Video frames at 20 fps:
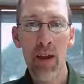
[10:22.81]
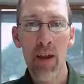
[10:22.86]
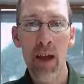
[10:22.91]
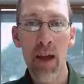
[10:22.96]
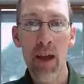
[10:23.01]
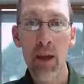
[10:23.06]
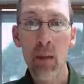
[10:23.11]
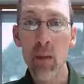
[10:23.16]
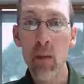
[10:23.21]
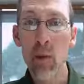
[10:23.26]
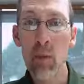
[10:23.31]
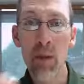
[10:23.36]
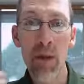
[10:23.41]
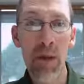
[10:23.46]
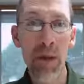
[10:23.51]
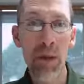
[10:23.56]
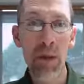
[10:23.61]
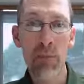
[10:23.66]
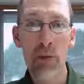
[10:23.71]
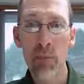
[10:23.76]
And we were
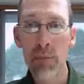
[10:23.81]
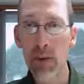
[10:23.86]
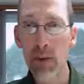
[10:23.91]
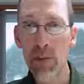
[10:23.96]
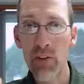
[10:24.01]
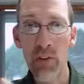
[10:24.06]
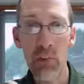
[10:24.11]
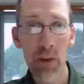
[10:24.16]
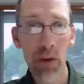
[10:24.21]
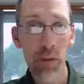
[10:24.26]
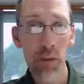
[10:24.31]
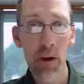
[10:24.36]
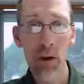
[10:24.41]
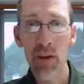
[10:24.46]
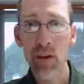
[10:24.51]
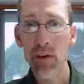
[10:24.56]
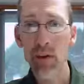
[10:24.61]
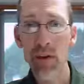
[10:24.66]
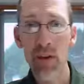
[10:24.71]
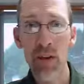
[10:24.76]
making a trip down to see my
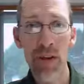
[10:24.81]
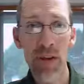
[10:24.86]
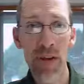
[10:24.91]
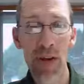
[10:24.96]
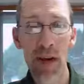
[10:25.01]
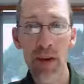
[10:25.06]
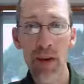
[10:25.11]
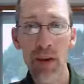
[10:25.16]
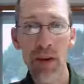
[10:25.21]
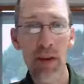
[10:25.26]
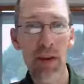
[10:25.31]
parents in Indiana.